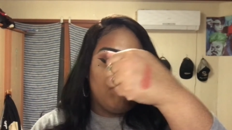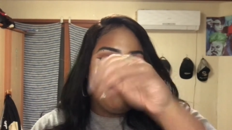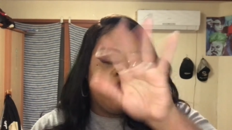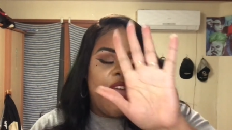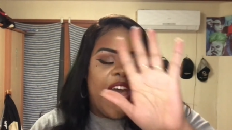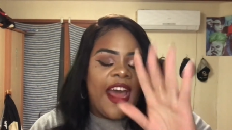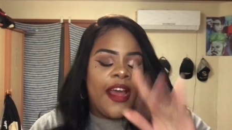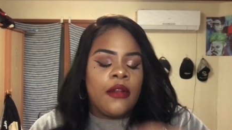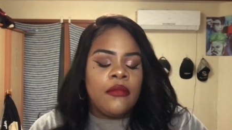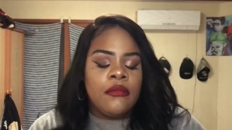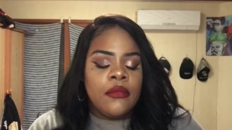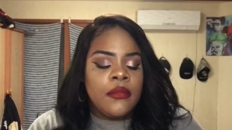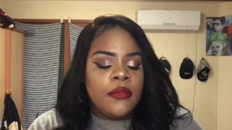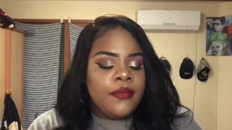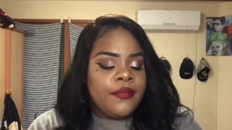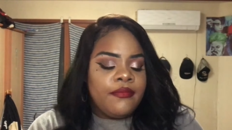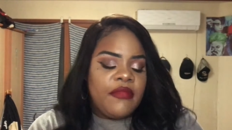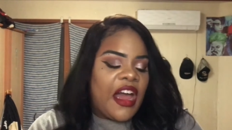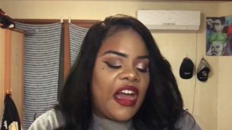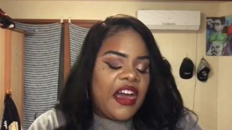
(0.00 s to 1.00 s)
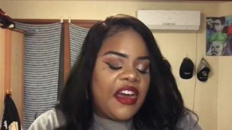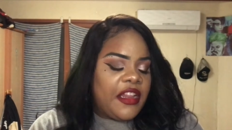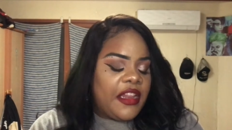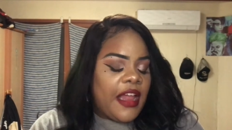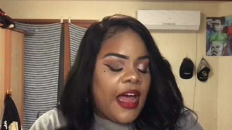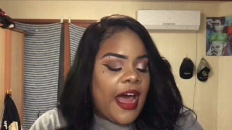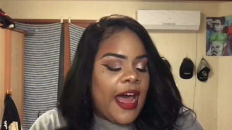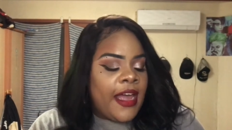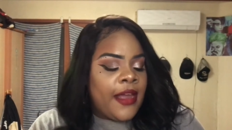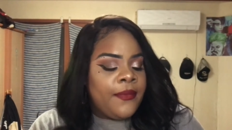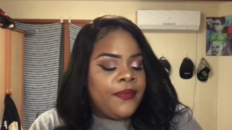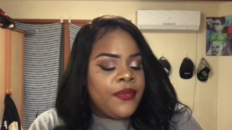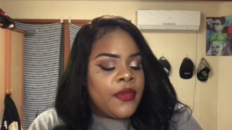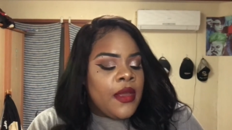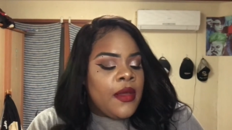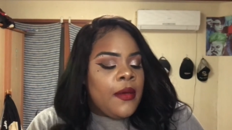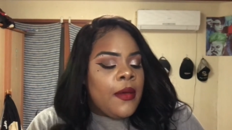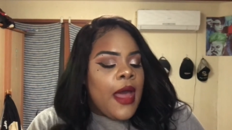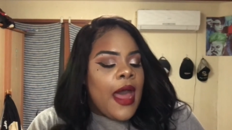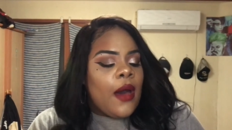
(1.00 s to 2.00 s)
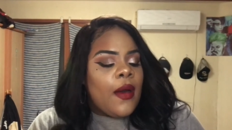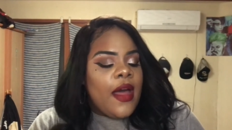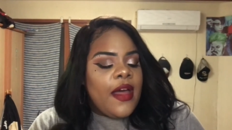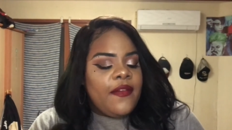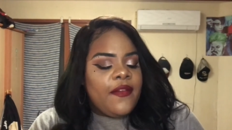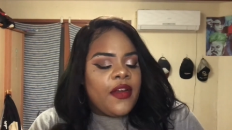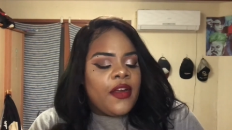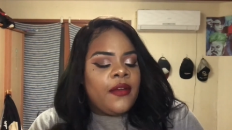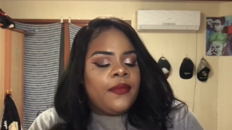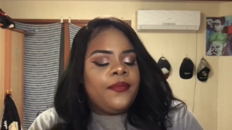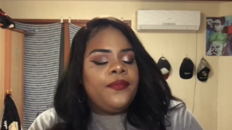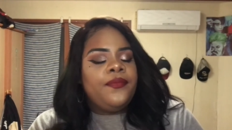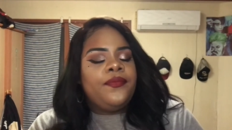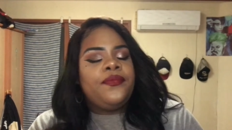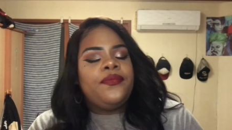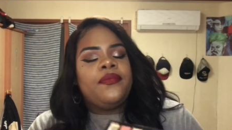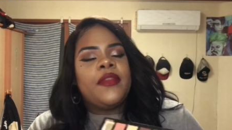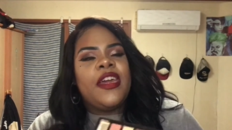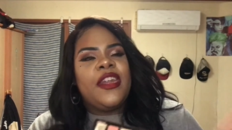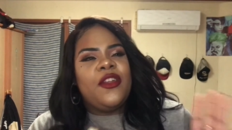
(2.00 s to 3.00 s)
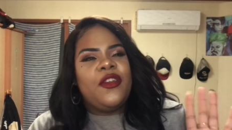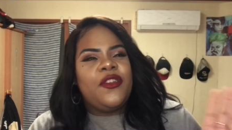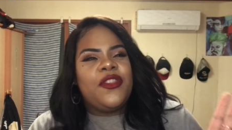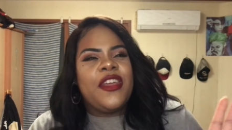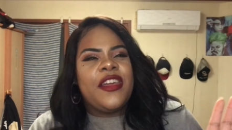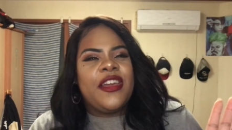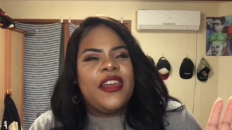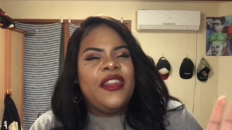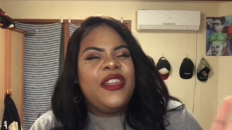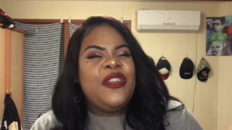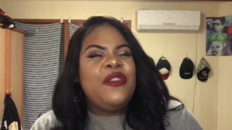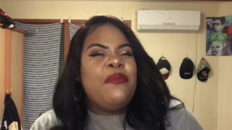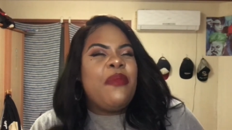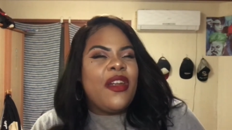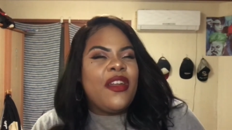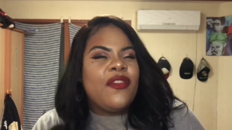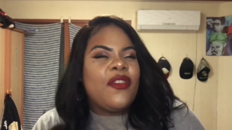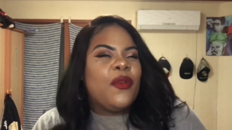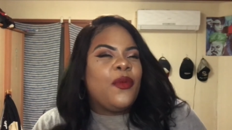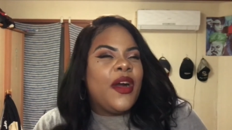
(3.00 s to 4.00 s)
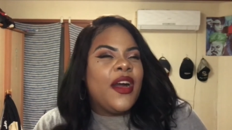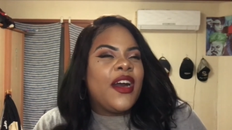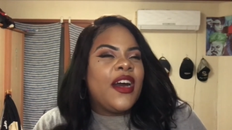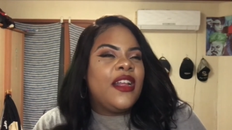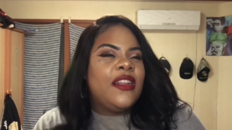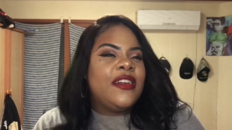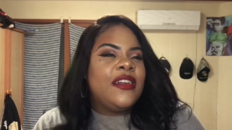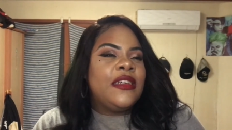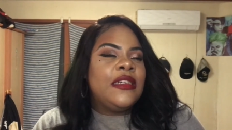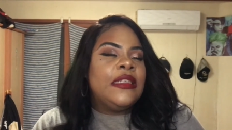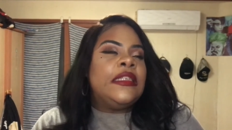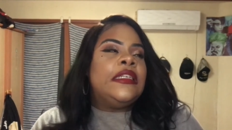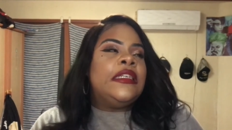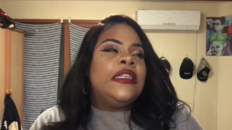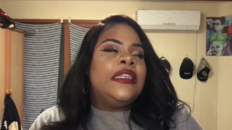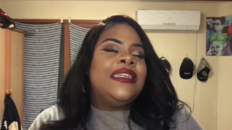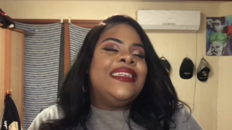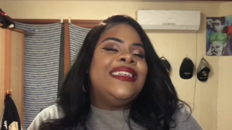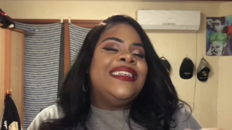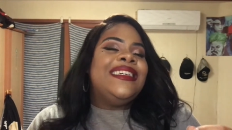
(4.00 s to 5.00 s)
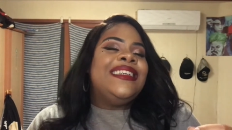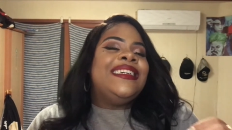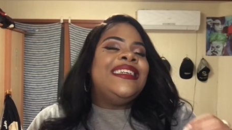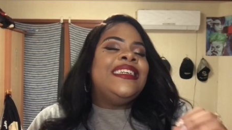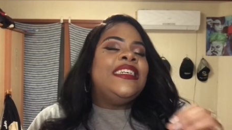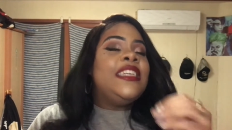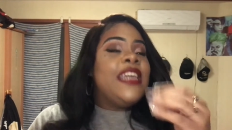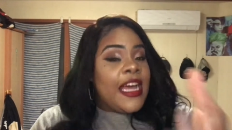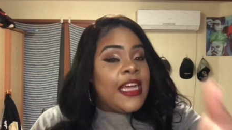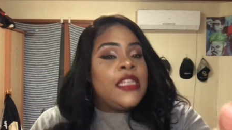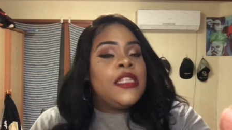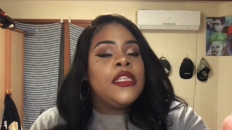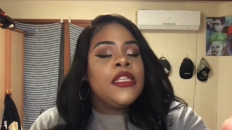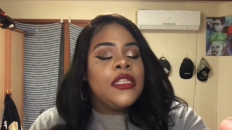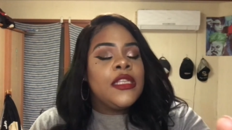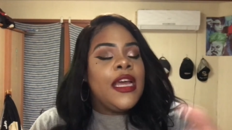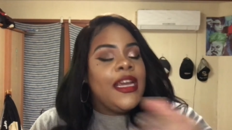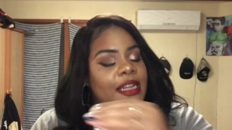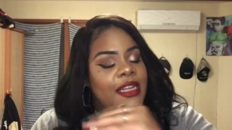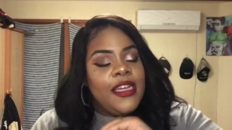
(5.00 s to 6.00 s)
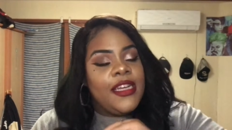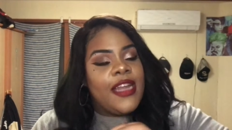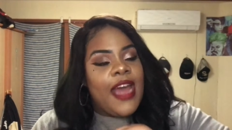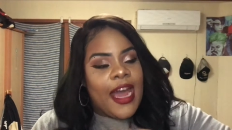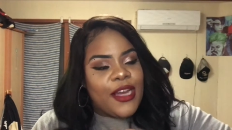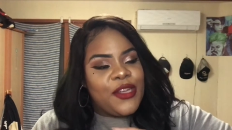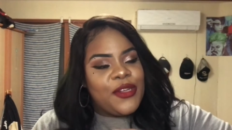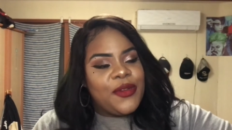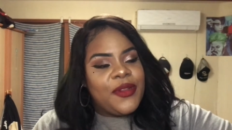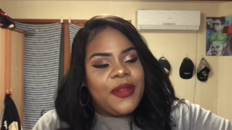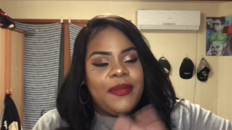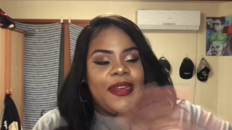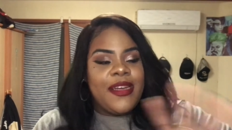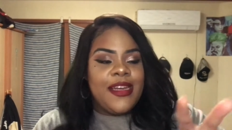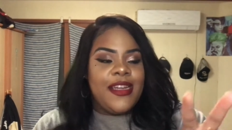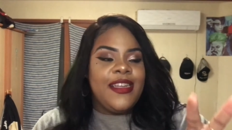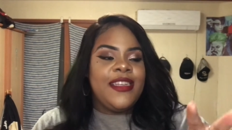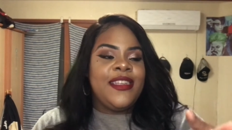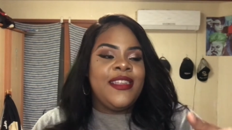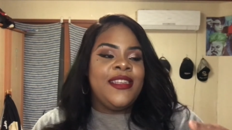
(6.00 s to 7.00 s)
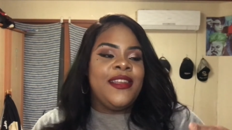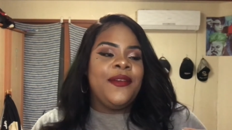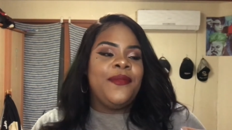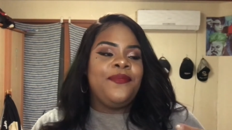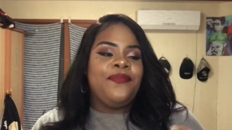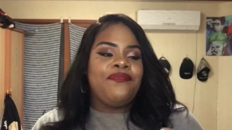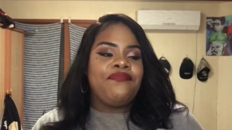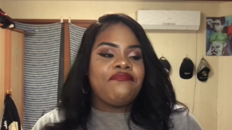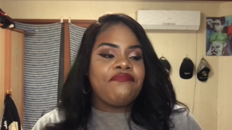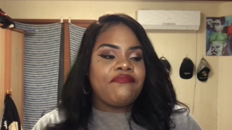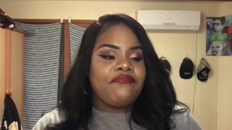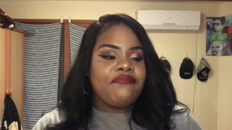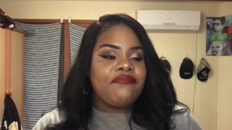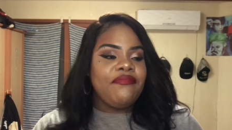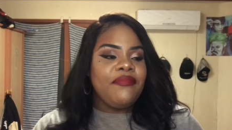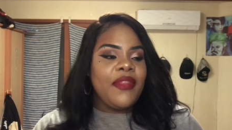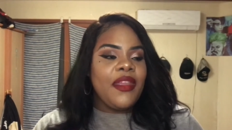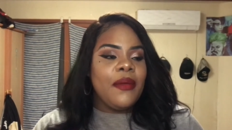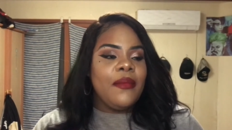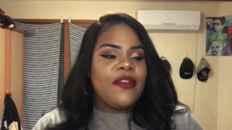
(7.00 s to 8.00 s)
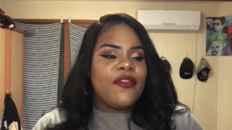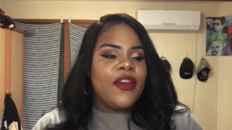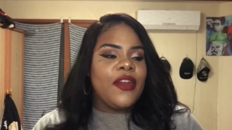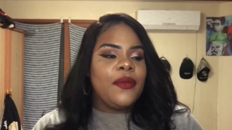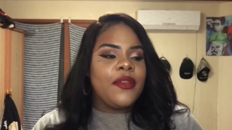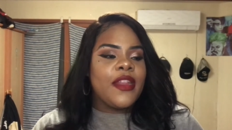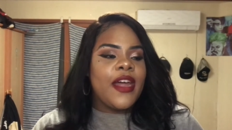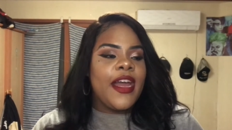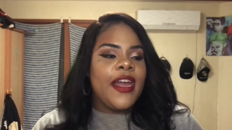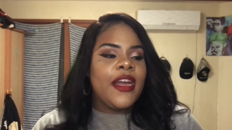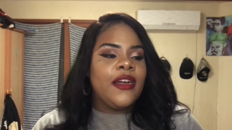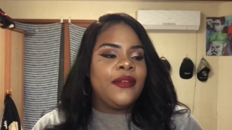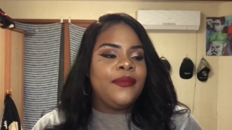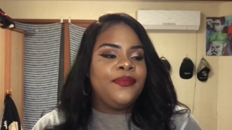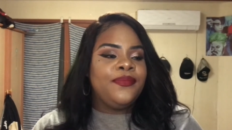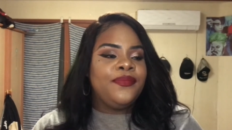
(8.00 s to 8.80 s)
that, not gonna lie. However, I know you're thinking, you bought it for one color? Yes, I did actually, because my friend was like,